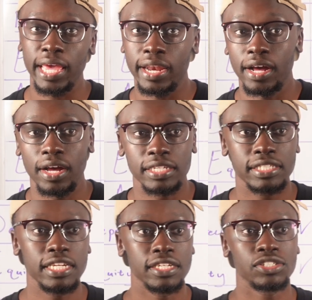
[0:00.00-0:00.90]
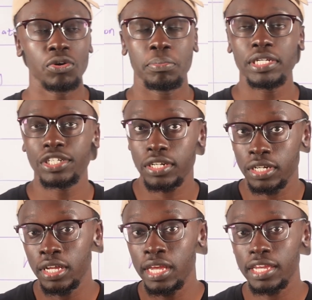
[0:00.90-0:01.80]
can see this. So be sure to
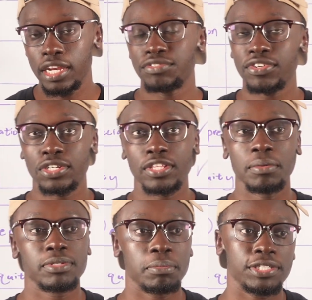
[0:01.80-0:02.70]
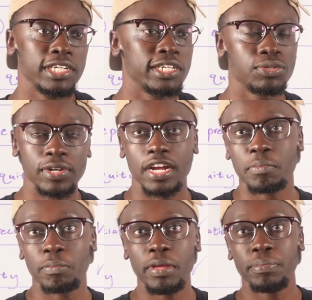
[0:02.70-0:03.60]
give this video a thumbs up, share this with a
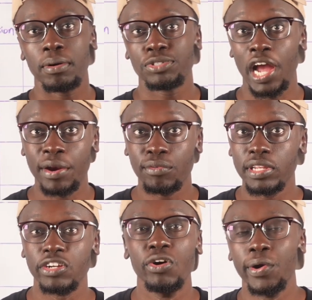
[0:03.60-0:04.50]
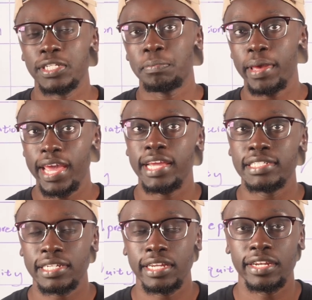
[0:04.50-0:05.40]
couple people. I'm trying to really grow this
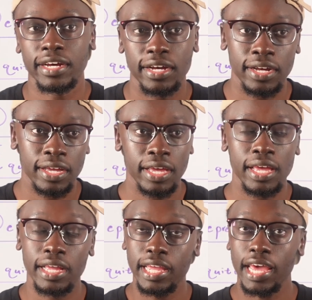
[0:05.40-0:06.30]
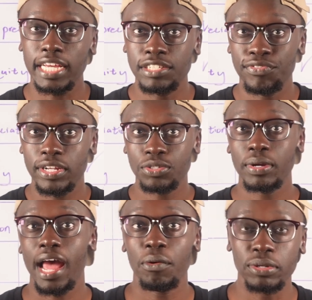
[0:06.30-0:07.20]
page. And yeah, that's it for this
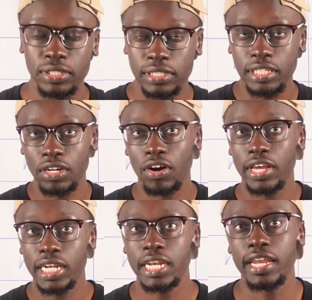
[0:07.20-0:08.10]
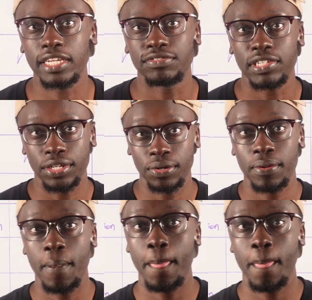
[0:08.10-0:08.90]
one. I will see y'all in the next video.